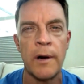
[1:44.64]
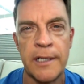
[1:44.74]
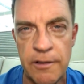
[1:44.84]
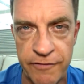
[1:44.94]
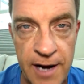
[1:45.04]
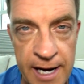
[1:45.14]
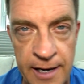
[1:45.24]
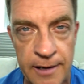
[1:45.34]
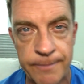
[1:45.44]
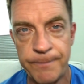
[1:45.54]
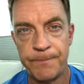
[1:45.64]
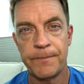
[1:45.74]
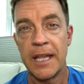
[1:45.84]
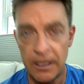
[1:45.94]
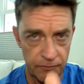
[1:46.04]
want to define it,
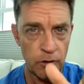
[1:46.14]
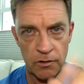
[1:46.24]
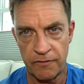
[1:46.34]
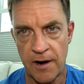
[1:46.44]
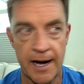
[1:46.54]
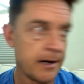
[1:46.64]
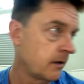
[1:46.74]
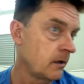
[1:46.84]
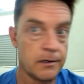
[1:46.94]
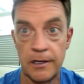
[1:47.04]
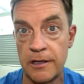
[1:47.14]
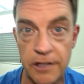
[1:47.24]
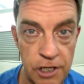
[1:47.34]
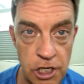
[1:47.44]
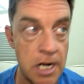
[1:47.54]
if you define
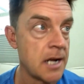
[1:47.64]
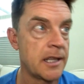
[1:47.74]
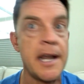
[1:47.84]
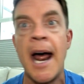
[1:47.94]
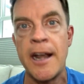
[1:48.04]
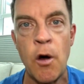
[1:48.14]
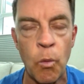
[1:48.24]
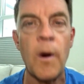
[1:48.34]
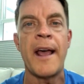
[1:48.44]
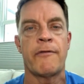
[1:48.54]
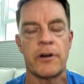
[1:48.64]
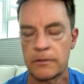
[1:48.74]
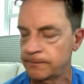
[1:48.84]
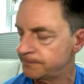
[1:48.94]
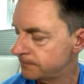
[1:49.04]
it, whatever,
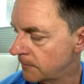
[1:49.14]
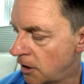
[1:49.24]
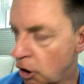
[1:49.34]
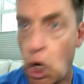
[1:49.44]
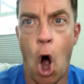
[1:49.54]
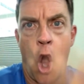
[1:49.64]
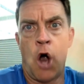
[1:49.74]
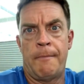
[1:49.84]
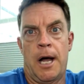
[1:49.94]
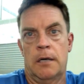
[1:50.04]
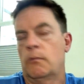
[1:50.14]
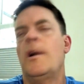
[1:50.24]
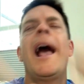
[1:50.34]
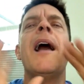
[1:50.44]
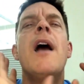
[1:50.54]
karma,
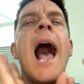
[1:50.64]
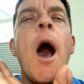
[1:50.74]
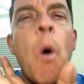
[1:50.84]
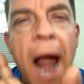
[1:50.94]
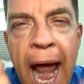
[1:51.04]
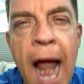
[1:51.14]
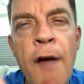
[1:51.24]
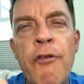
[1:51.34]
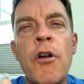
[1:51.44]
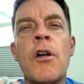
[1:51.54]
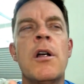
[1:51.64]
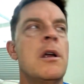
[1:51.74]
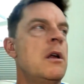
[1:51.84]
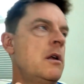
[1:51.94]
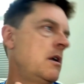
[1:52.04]
however
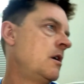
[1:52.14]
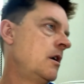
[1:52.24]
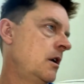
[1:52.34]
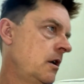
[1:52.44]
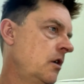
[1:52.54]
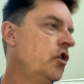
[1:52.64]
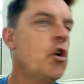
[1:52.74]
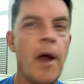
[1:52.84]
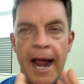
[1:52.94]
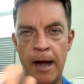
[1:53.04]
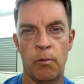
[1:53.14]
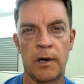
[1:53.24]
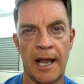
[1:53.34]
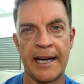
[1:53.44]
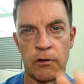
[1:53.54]
your head
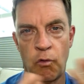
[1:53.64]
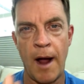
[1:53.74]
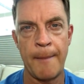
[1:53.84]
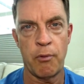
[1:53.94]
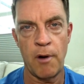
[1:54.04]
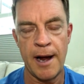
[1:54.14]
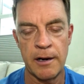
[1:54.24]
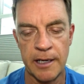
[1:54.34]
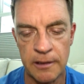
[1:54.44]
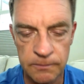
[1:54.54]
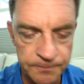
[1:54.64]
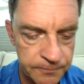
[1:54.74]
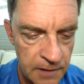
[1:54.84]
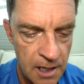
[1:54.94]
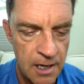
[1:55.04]
would like to wrap around it.
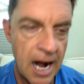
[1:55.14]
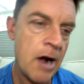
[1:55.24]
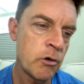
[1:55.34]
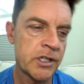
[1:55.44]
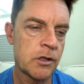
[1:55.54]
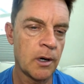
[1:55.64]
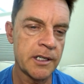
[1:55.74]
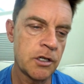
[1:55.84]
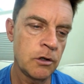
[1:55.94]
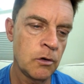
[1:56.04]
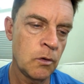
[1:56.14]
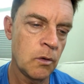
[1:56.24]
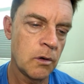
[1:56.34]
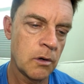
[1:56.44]
I always thought too,